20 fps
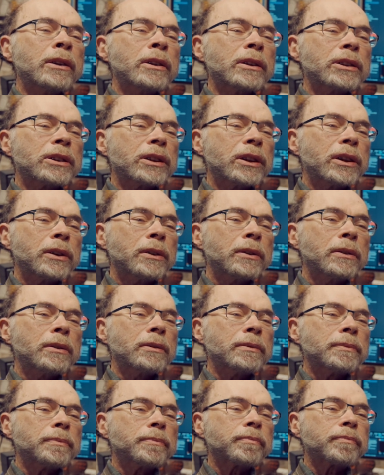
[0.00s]
So
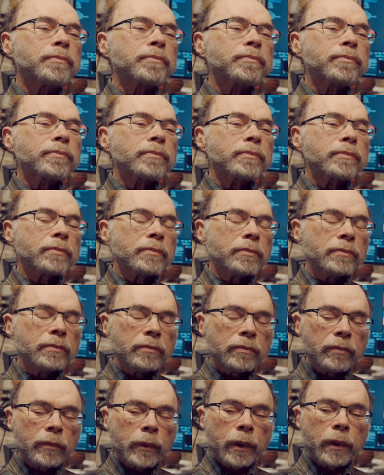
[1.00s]

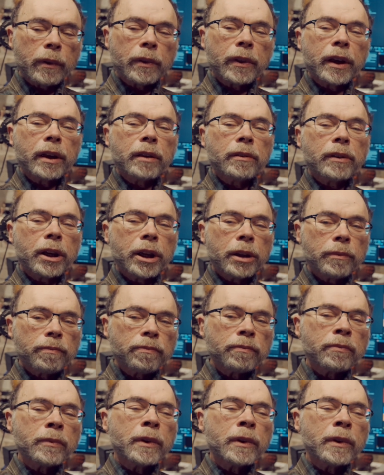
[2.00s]
they